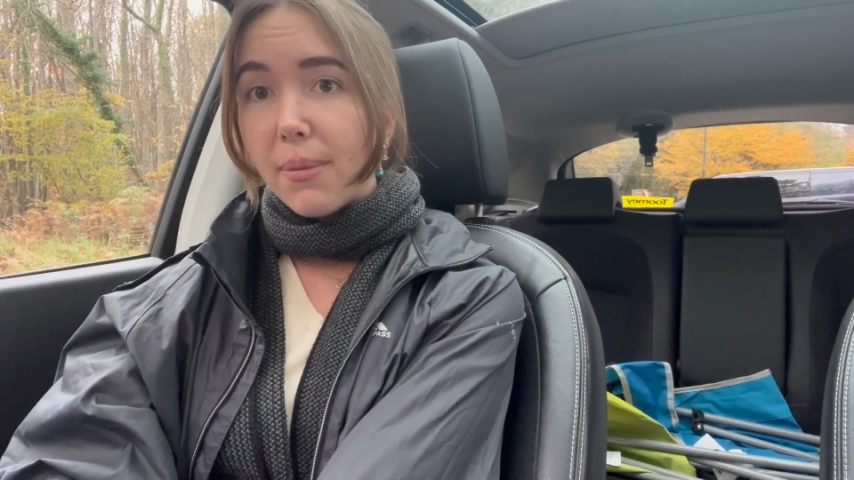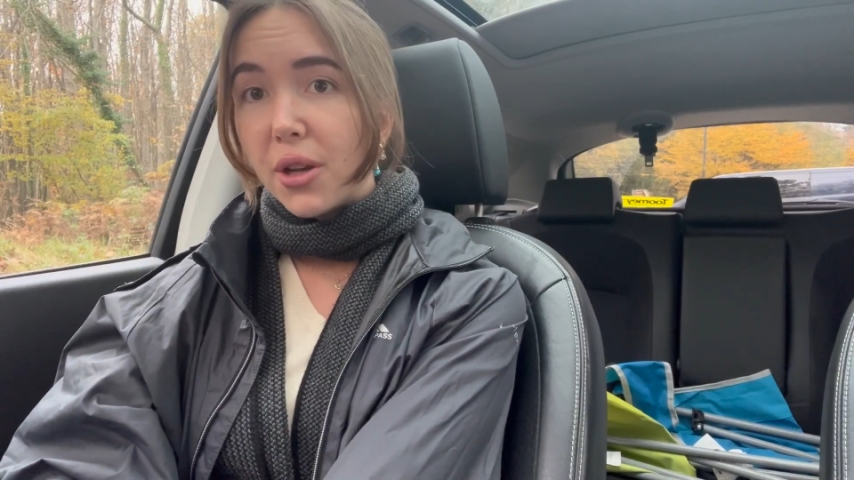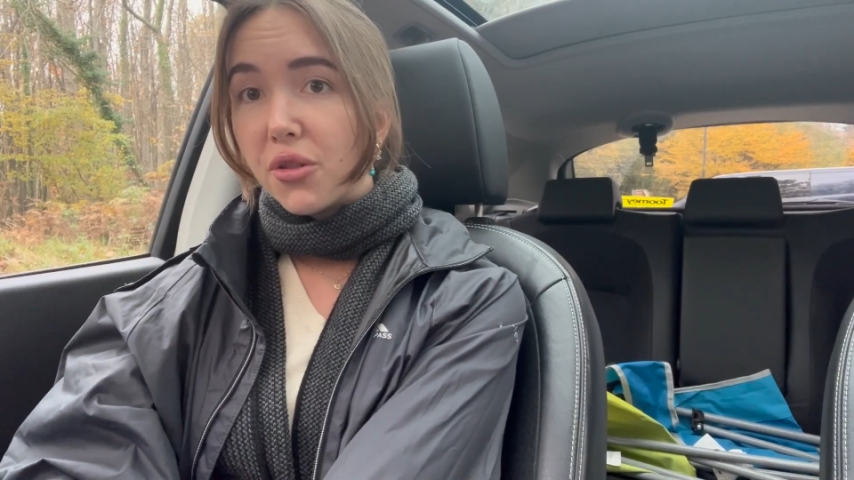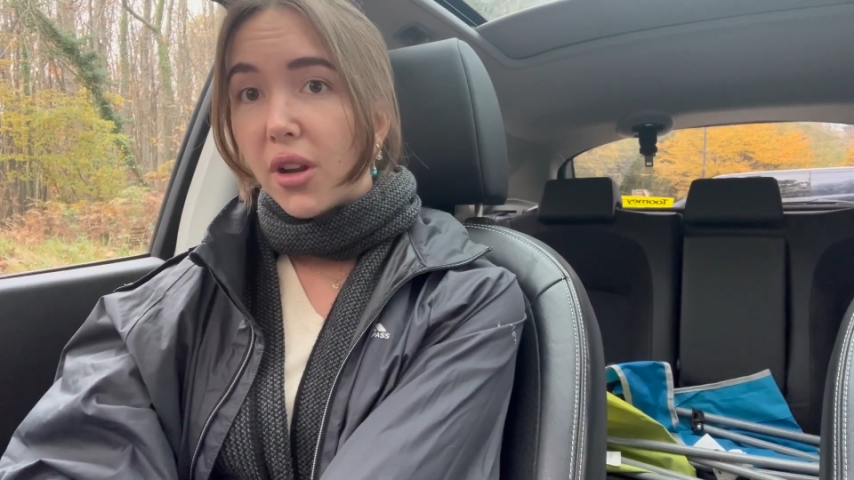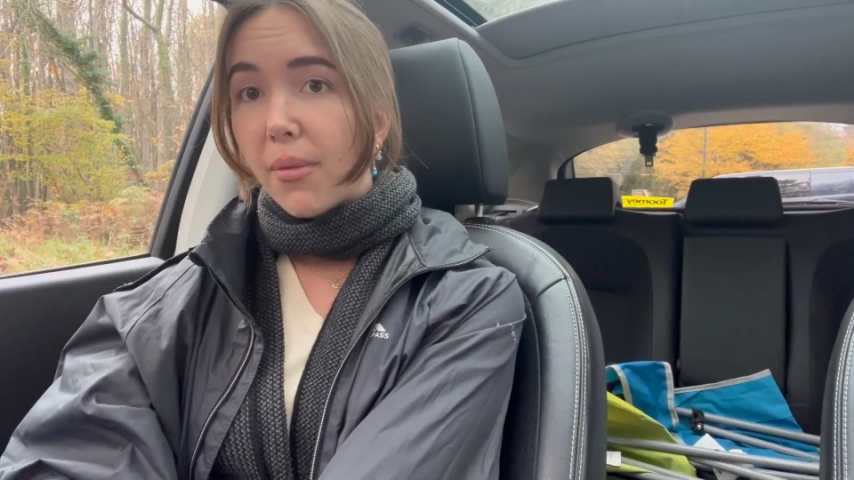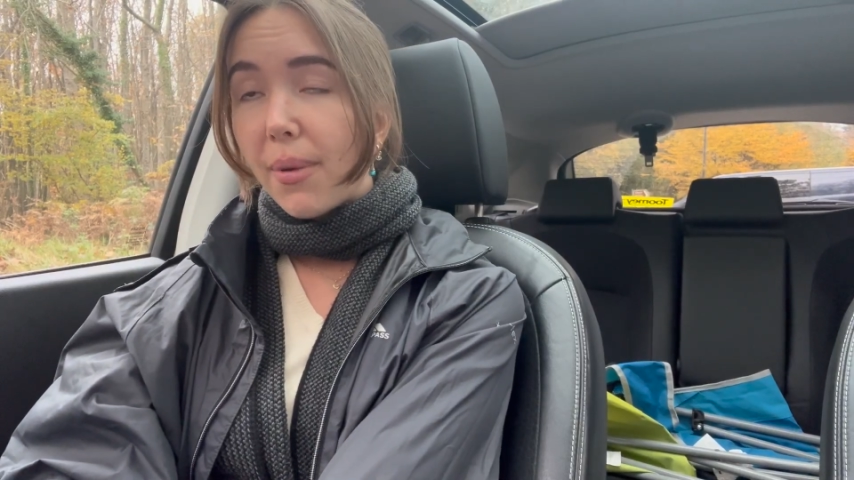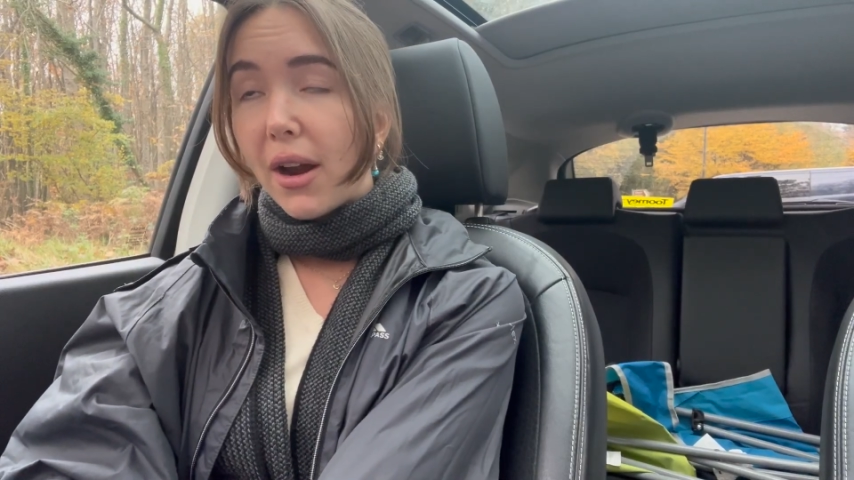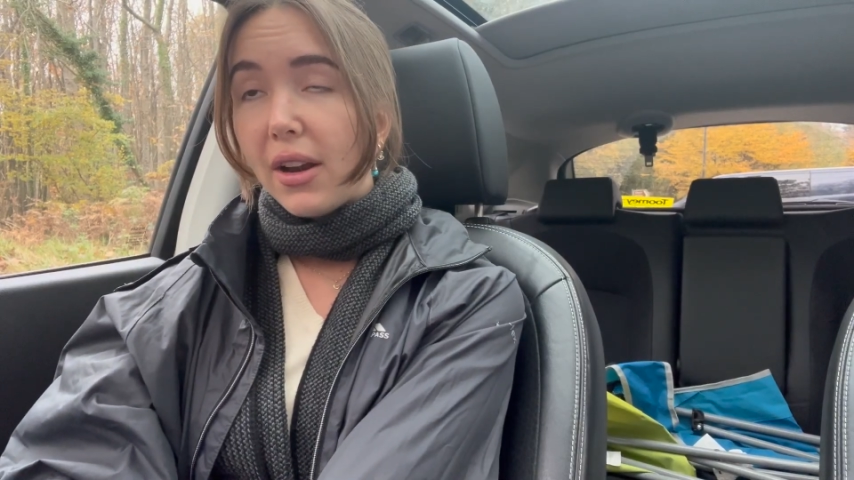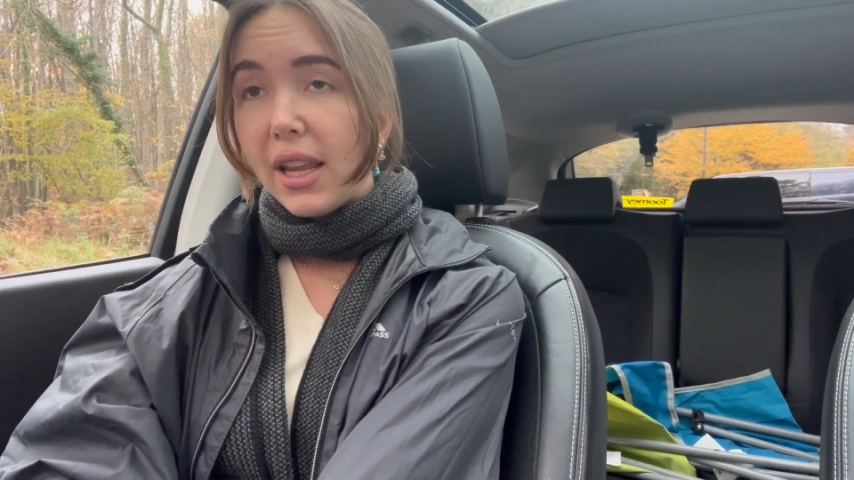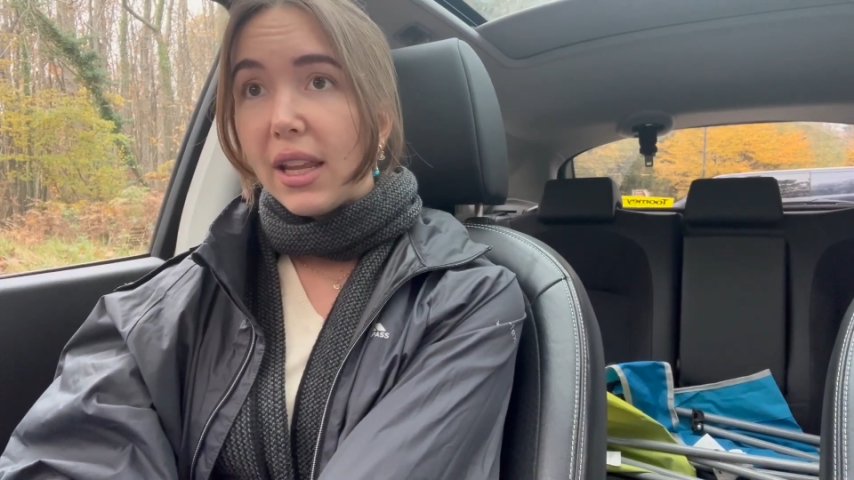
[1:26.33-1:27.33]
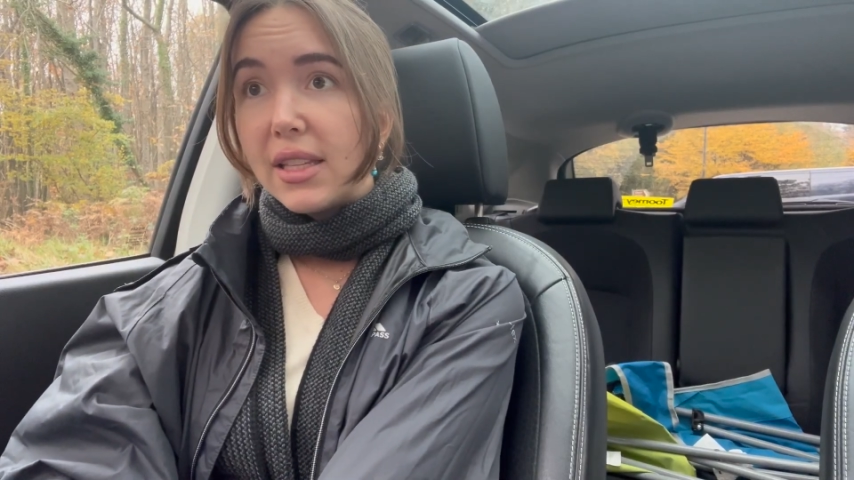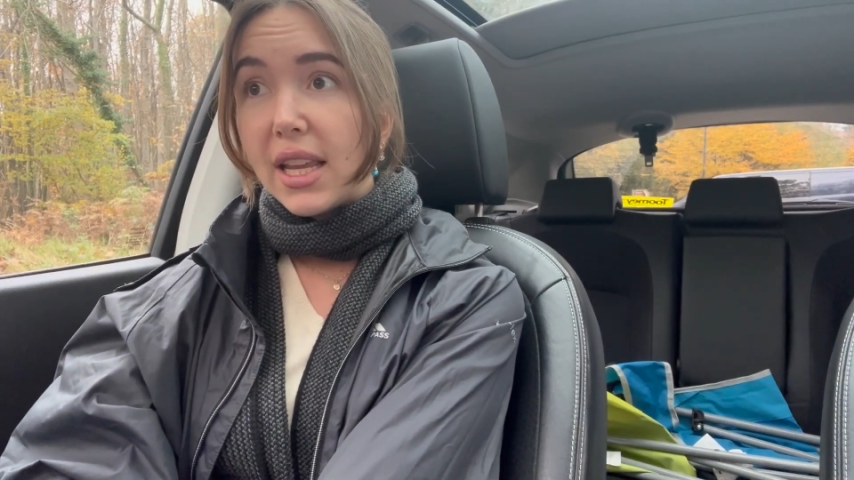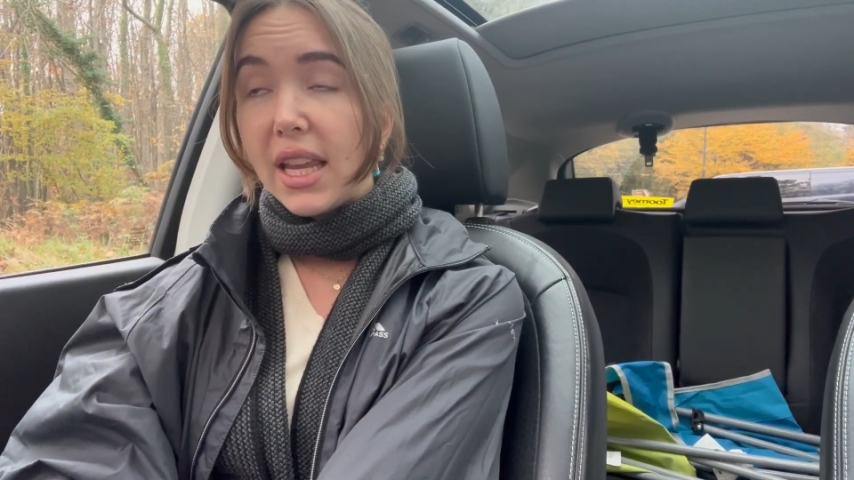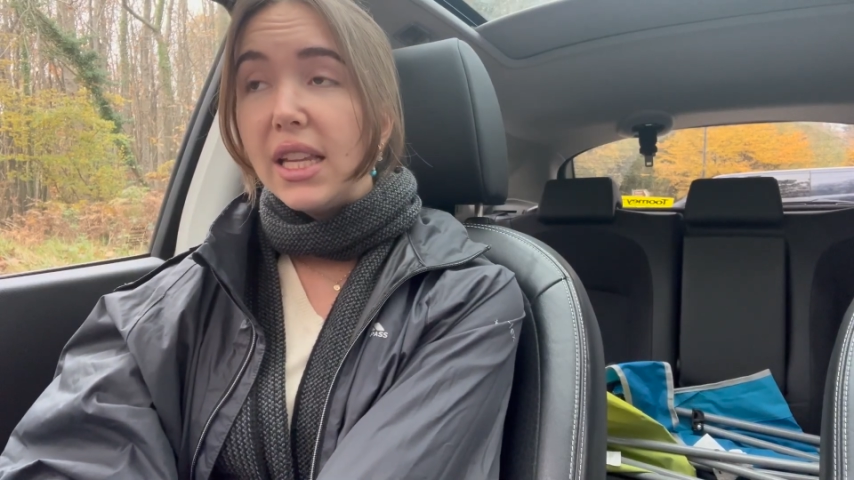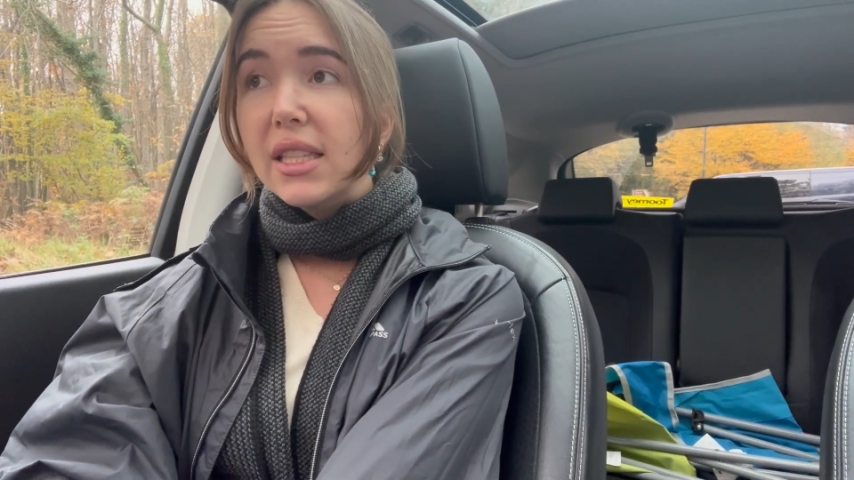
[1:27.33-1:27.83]
mushroom apparently to
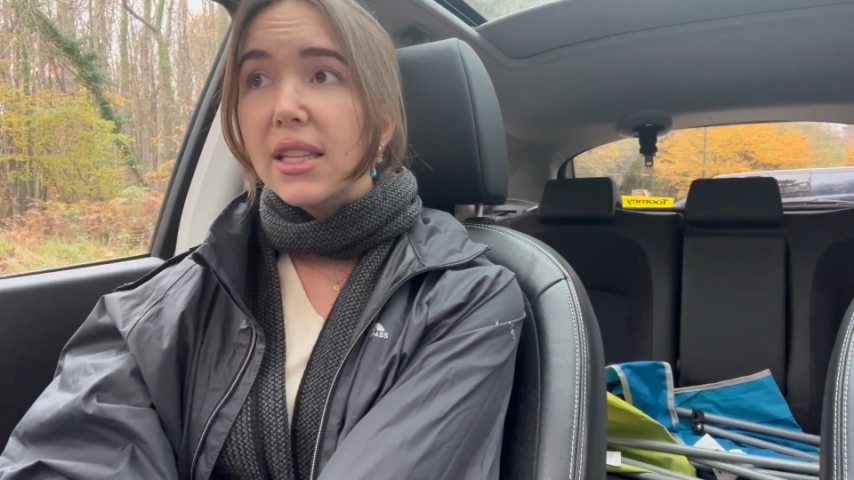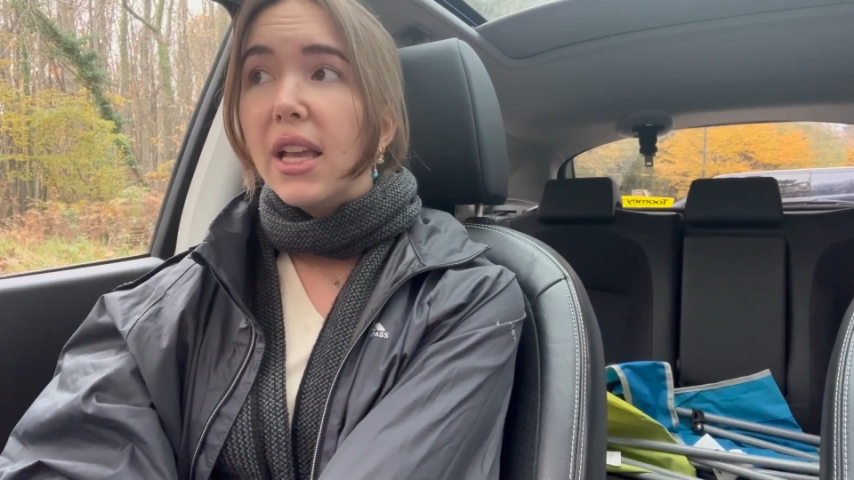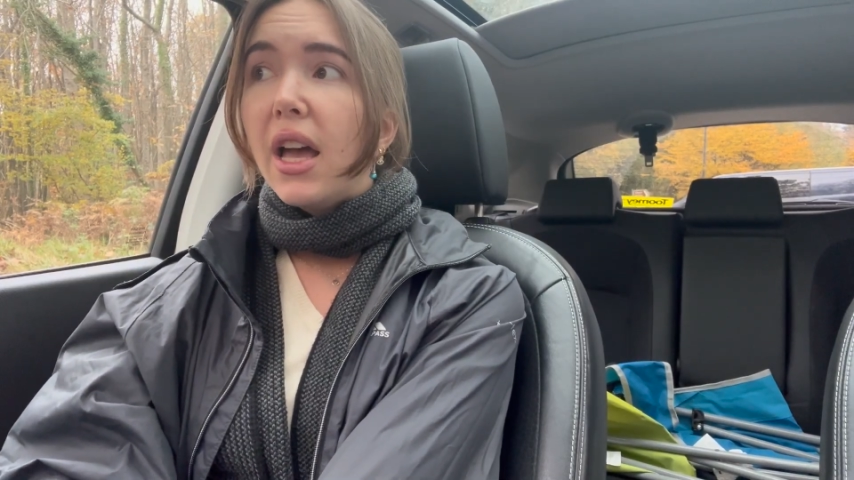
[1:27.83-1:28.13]
eat,